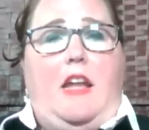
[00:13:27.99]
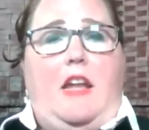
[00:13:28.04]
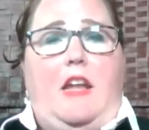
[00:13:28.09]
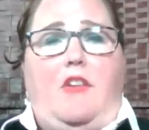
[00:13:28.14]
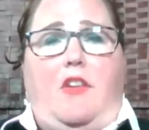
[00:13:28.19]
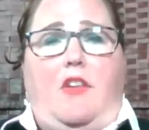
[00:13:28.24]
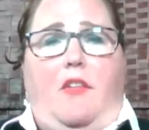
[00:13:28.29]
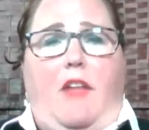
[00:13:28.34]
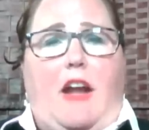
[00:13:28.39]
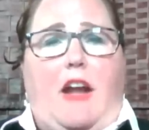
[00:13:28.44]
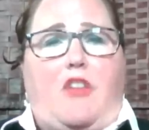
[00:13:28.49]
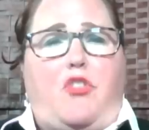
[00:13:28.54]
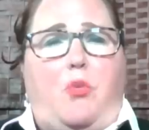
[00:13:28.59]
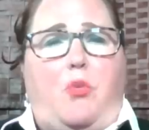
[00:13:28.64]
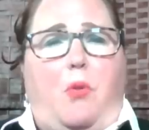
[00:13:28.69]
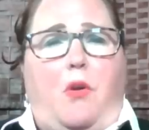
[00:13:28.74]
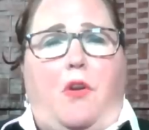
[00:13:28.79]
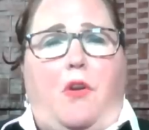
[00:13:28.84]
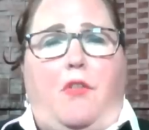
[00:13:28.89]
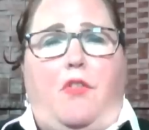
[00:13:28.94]

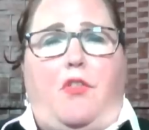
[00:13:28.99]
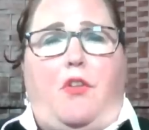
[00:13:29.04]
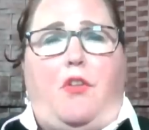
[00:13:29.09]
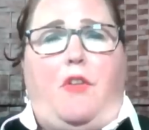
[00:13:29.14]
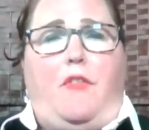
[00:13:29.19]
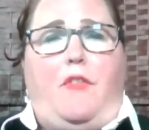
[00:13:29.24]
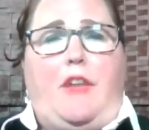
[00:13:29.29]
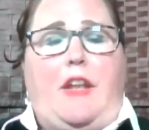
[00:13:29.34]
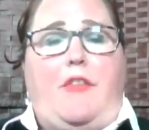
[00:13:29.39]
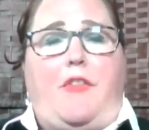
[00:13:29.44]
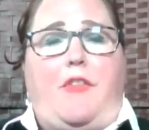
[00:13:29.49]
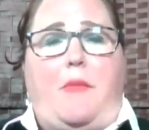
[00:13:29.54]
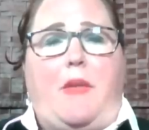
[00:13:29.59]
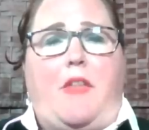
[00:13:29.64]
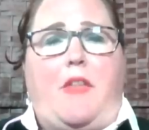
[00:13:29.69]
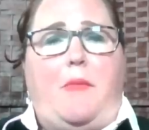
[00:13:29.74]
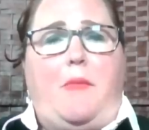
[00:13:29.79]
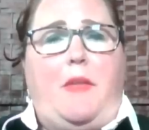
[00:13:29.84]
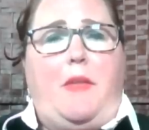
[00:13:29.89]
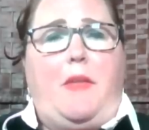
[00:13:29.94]
intellectual conservatives. I
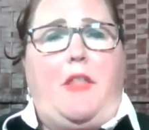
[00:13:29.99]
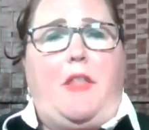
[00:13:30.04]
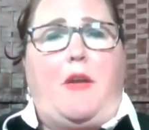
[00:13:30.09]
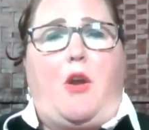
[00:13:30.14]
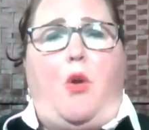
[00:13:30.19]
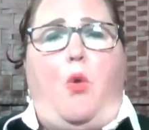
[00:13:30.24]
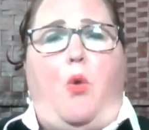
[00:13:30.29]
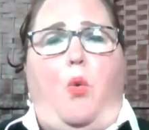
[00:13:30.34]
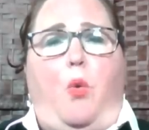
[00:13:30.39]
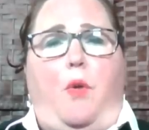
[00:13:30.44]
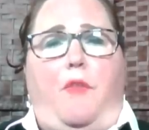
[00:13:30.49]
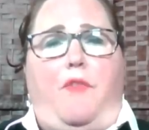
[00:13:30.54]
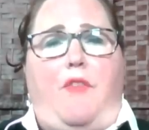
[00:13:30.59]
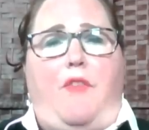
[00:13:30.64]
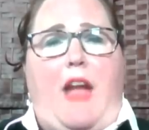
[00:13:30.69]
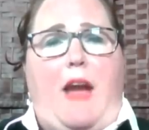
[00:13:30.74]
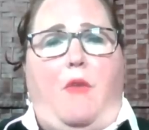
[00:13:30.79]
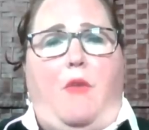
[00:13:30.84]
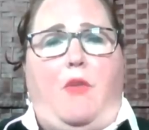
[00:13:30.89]
mean, some of the core founding